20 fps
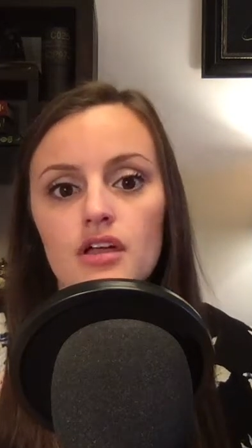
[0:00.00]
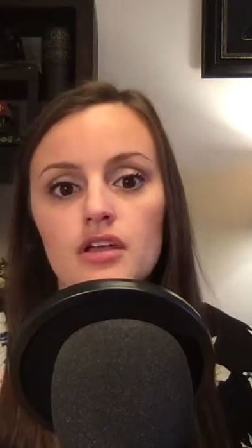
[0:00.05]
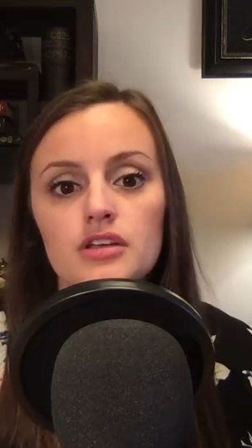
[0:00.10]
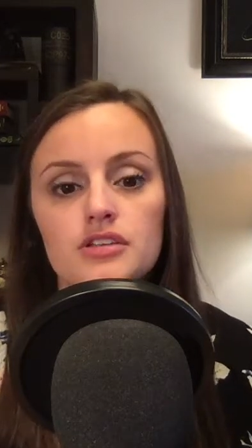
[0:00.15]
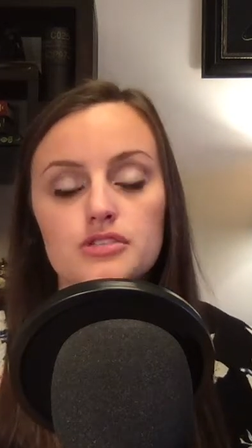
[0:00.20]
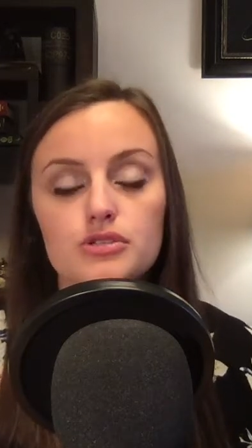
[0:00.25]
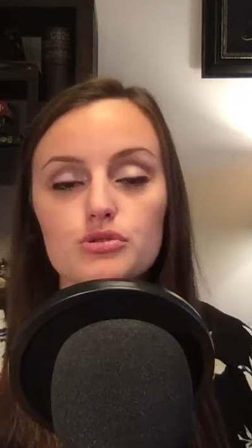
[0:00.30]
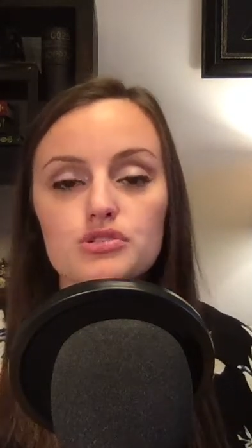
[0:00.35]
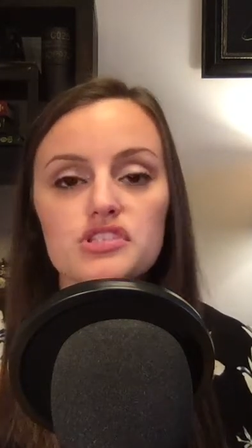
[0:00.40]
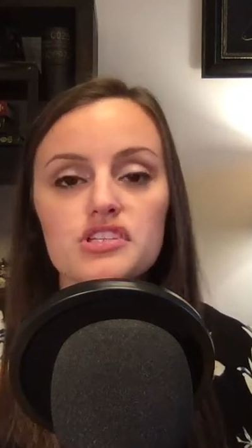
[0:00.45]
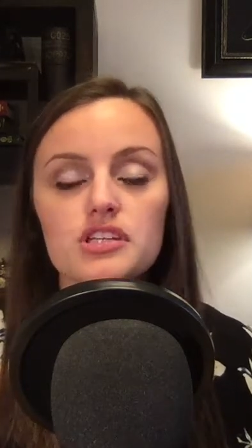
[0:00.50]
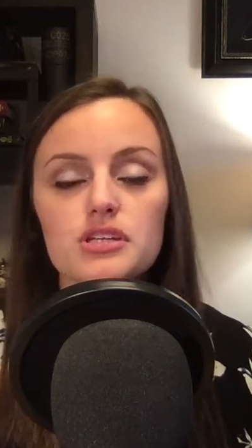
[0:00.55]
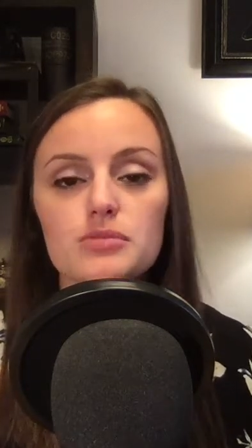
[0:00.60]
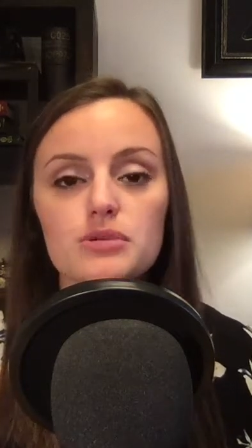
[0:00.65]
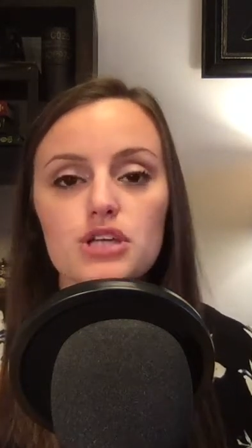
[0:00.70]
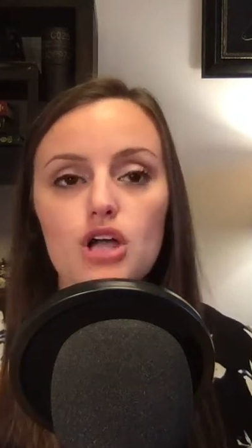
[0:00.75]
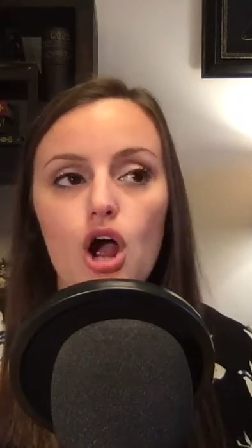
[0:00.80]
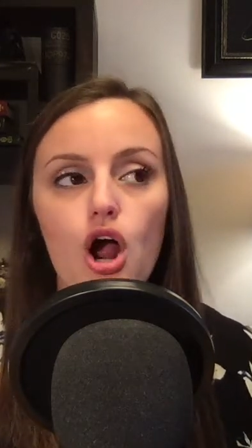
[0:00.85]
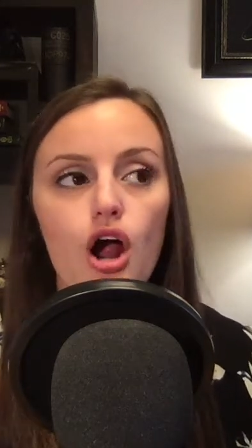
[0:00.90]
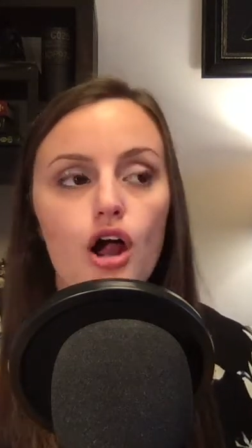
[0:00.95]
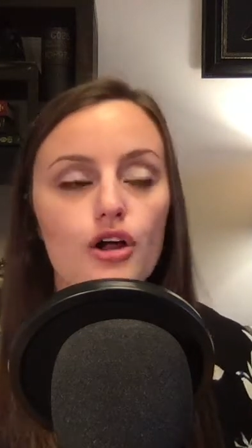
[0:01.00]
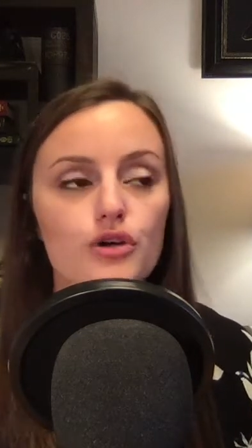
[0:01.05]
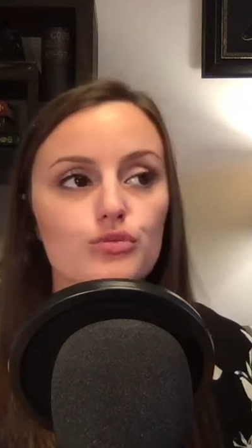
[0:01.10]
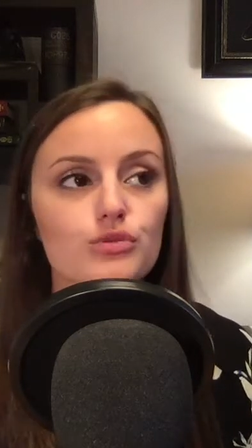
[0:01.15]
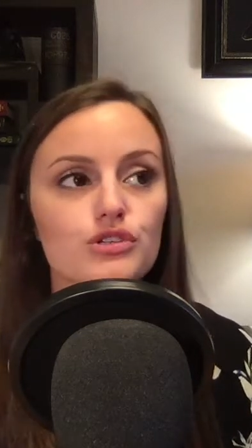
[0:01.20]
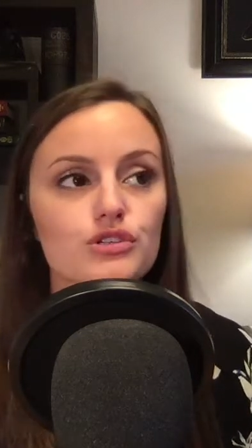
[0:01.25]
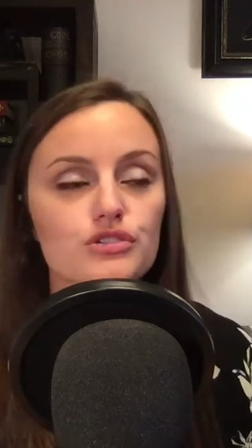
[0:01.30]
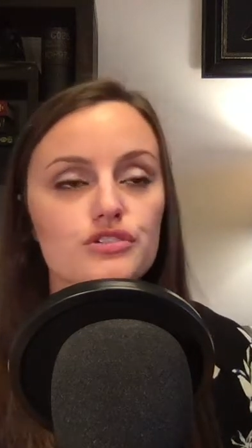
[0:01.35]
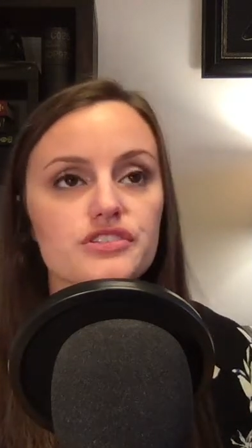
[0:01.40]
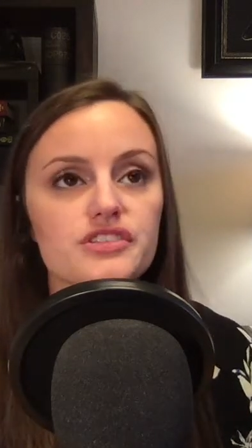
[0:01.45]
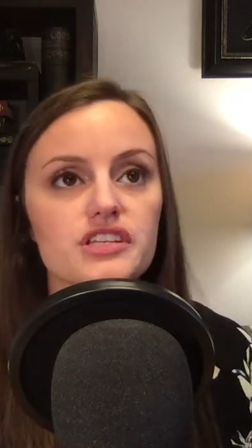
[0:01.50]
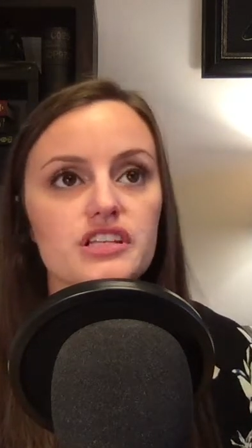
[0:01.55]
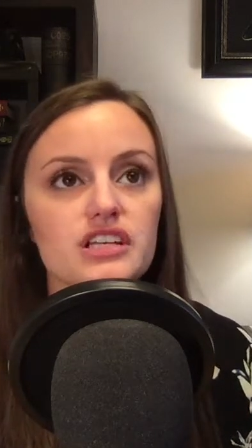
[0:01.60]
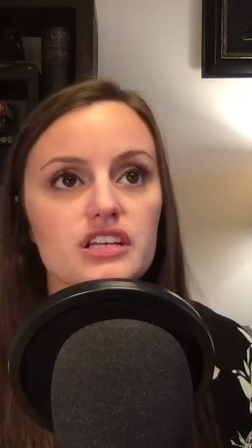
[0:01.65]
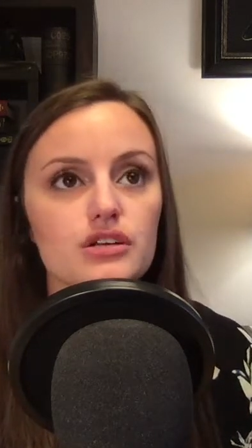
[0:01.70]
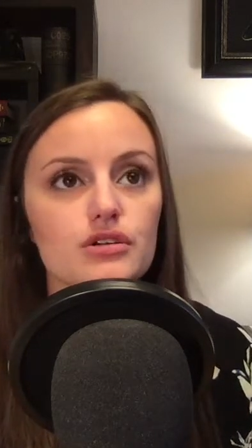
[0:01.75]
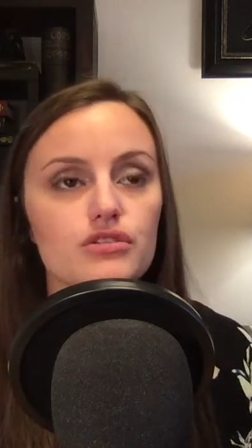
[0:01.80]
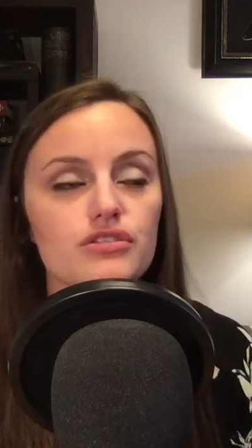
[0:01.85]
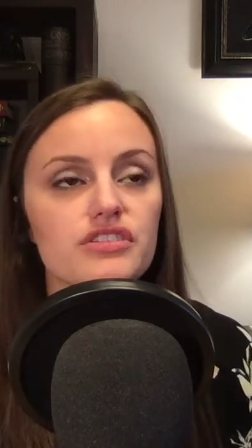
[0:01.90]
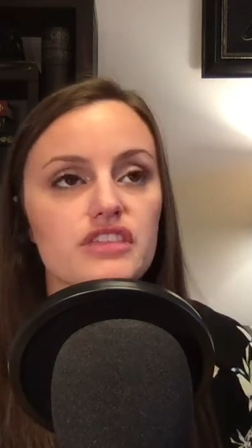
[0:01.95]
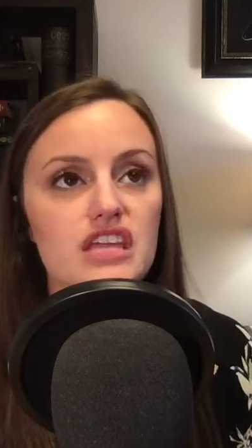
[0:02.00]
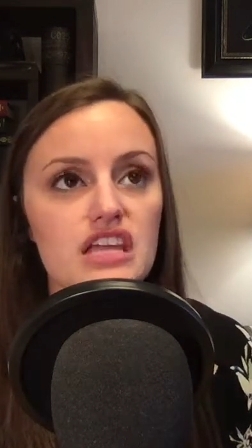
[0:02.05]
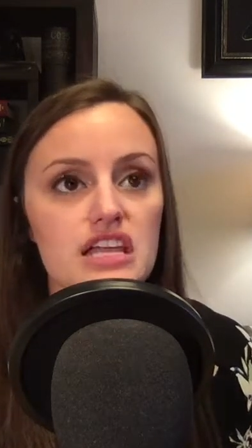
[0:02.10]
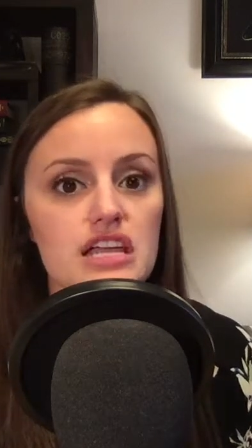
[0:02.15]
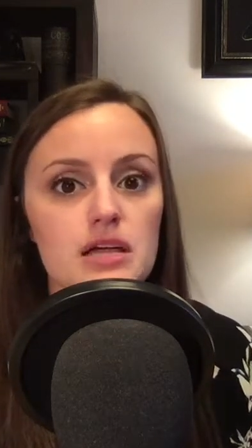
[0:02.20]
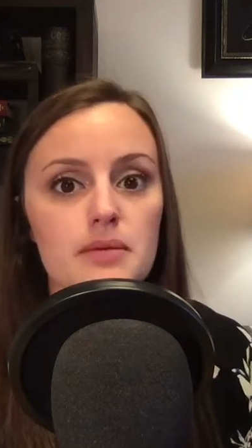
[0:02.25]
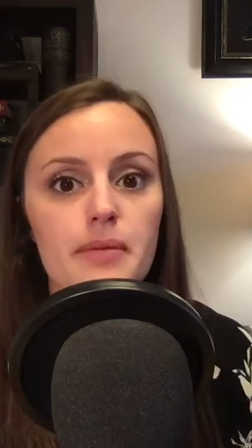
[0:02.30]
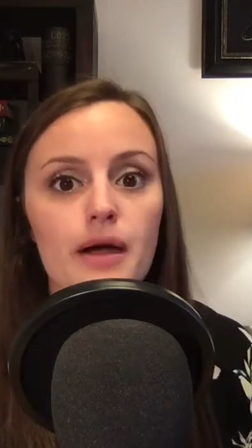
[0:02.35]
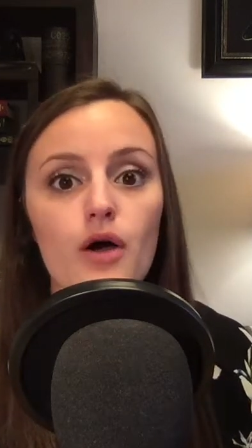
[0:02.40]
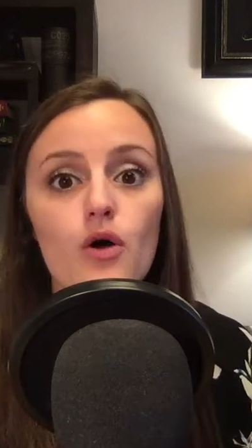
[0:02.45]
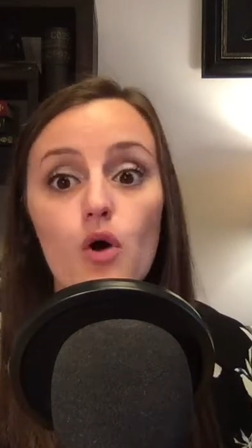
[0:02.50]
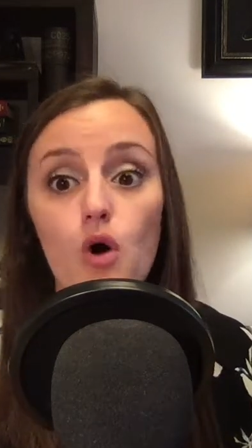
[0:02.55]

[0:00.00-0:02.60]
So it's going to be hard when you're sitting here thinking about